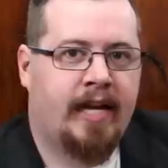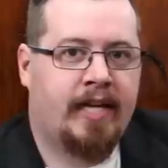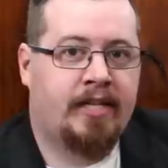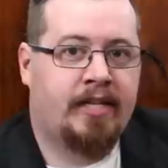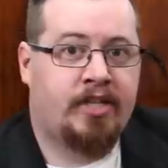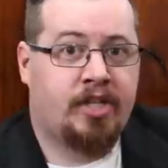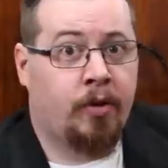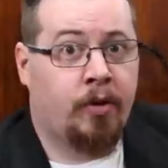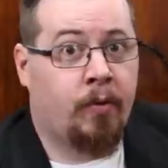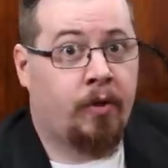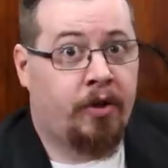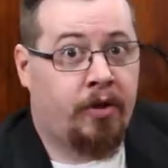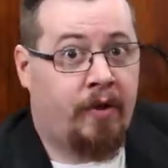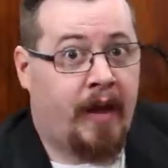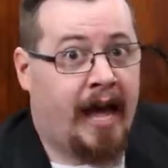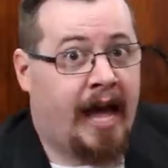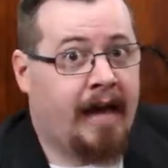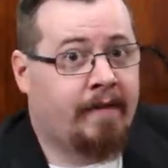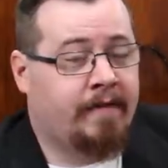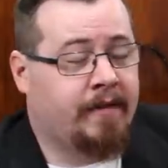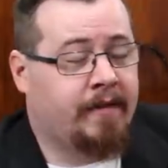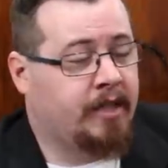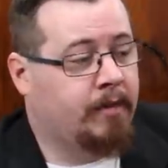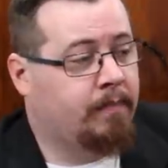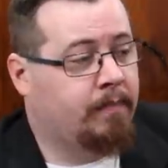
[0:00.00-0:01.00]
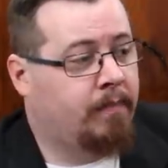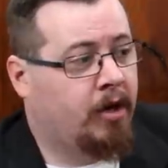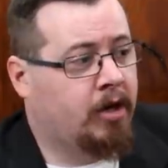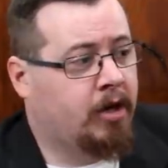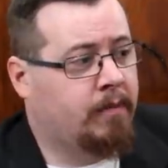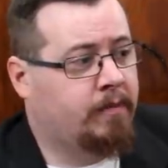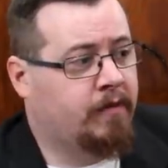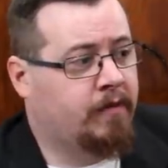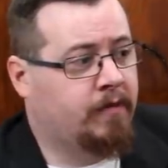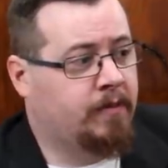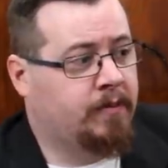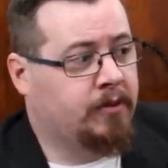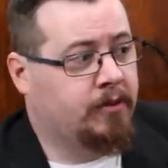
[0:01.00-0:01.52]
And so what you have in the
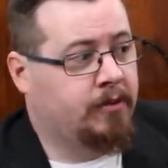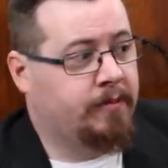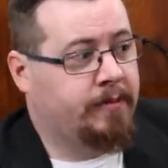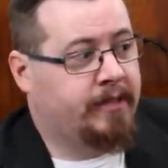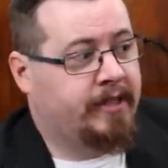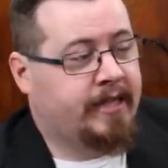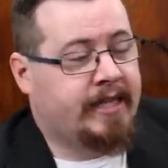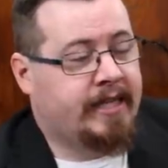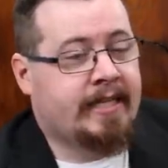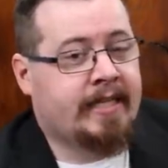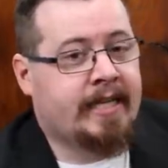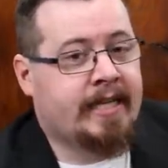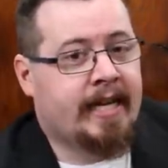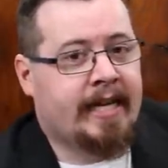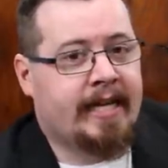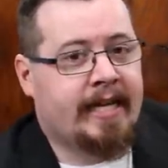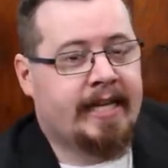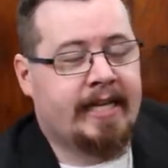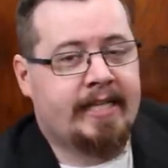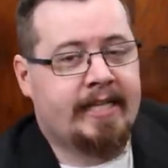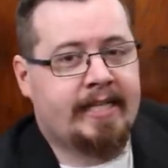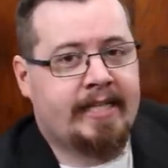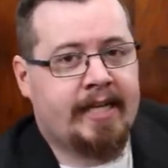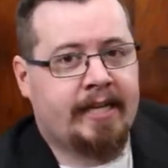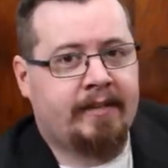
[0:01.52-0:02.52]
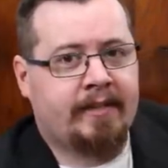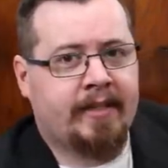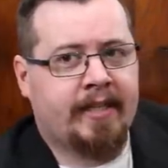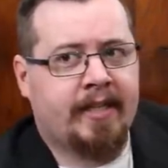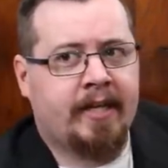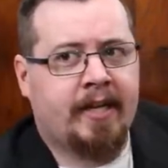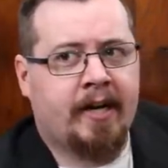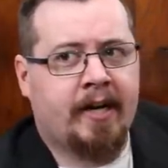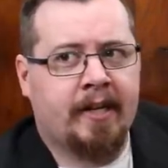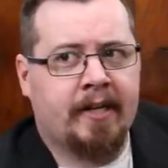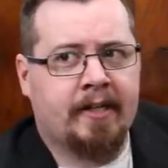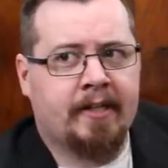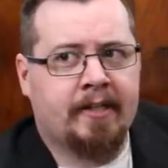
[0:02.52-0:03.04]
bottom of bloomeries is generally
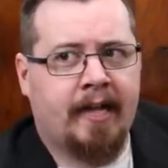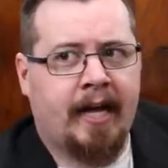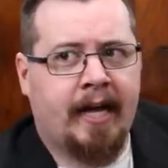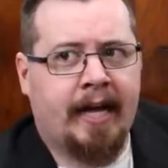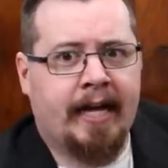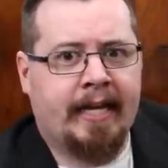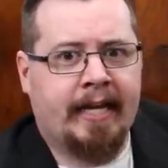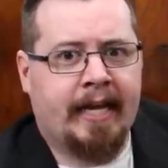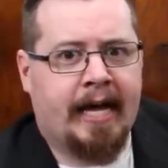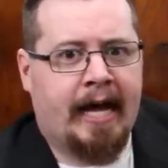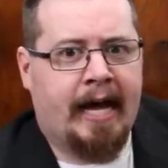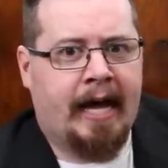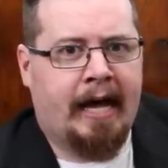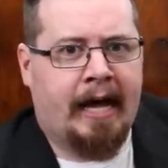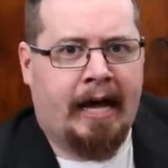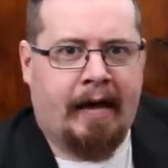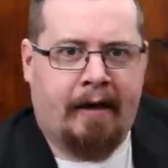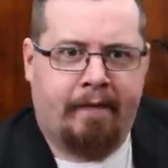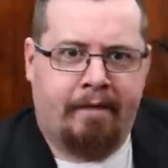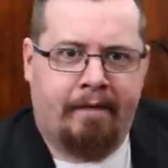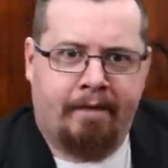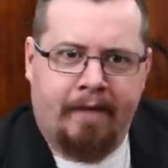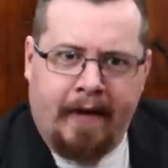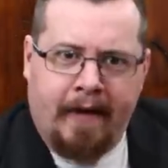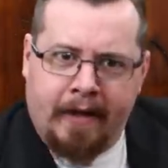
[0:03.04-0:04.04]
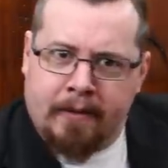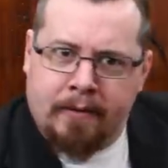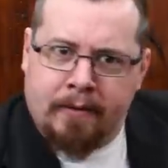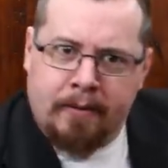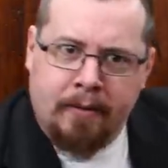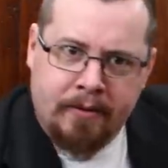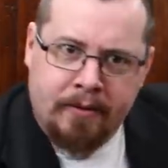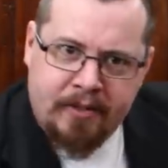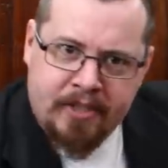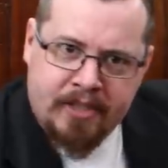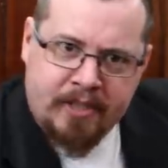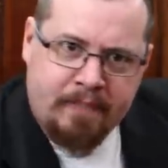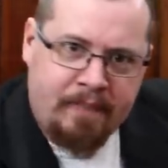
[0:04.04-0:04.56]
kind of like a funnel
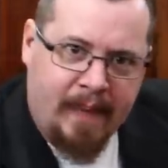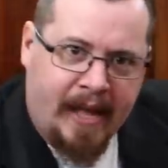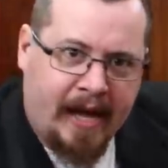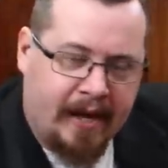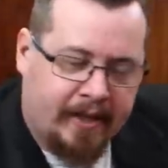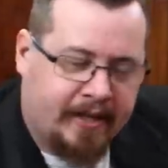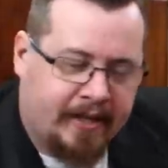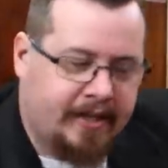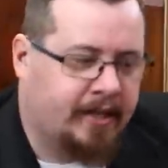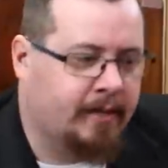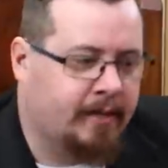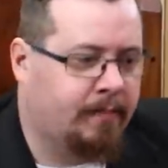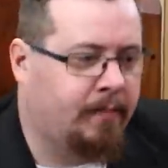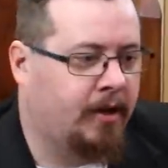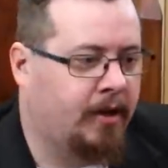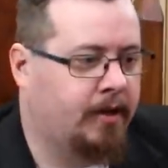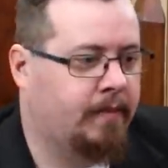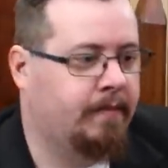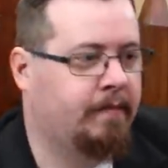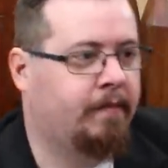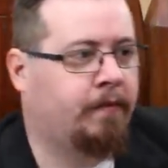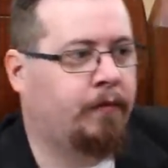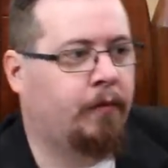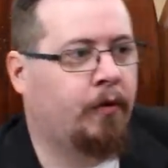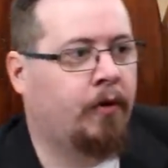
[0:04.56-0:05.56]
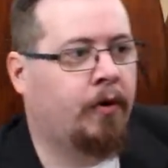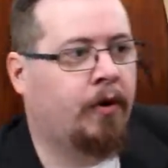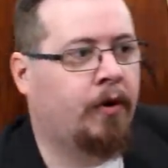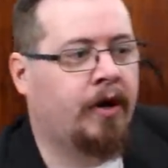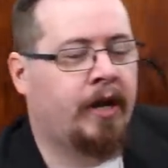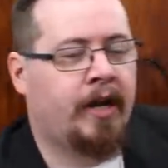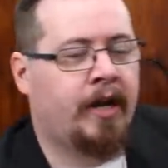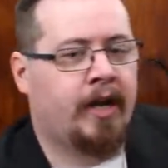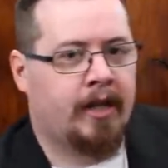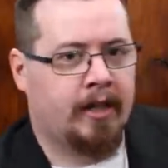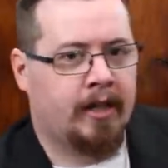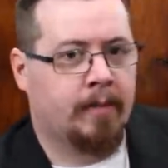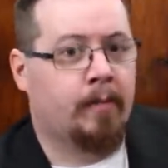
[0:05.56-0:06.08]
or spout at the bottom
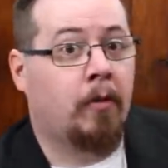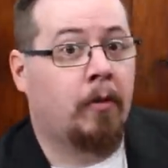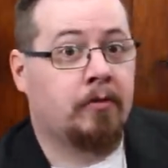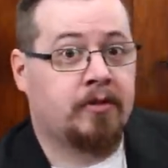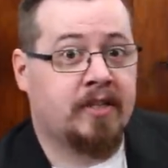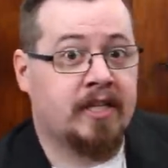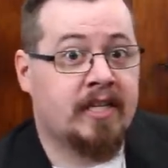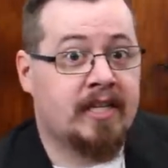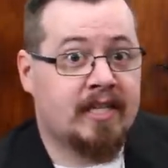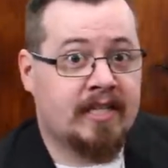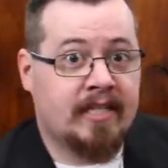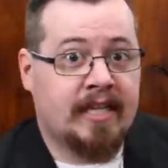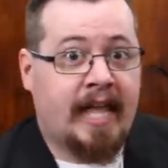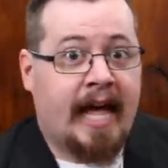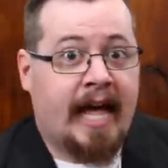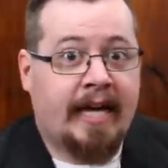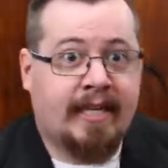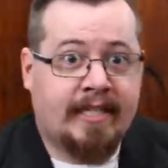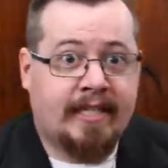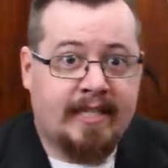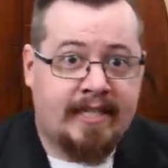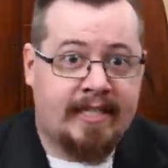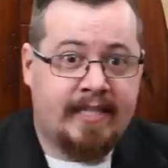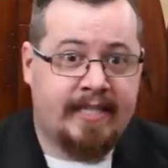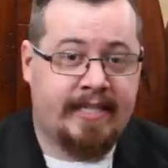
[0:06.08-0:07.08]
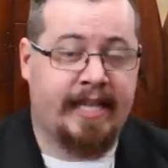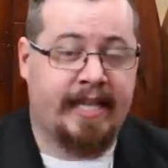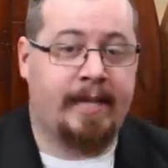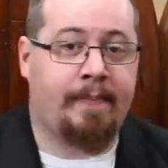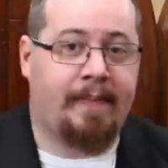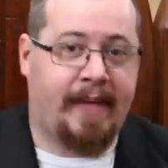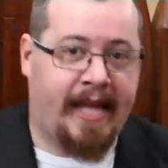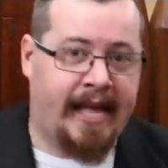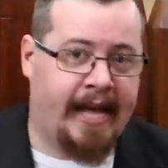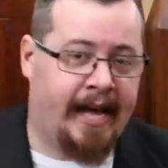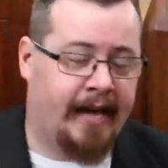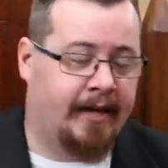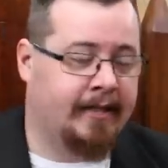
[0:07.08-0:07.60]
for the molten slag to
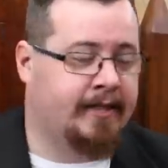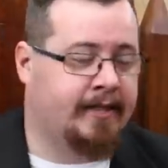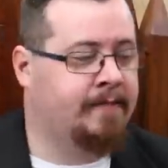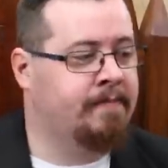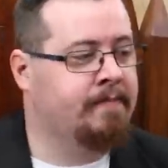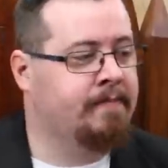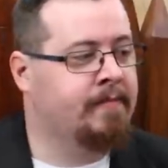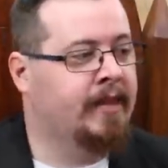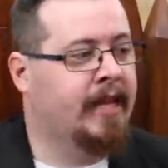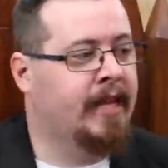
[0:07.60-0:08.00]
seep out.